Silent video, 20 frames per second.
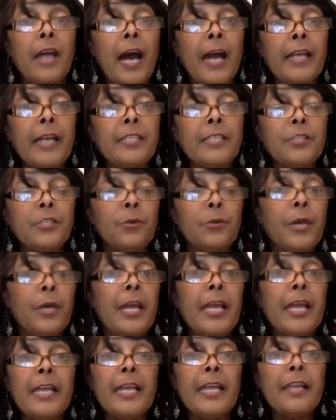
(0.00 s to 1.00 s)
could do,
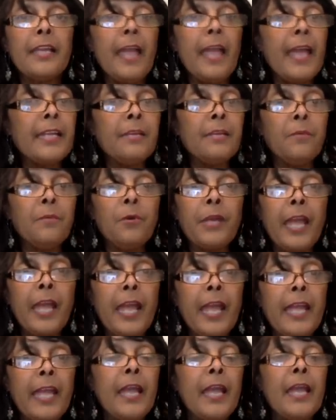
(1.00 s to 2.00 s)
it had him
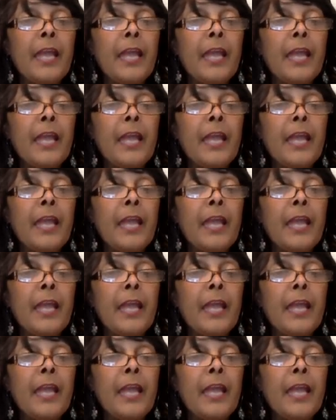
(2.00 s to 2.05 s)
okay.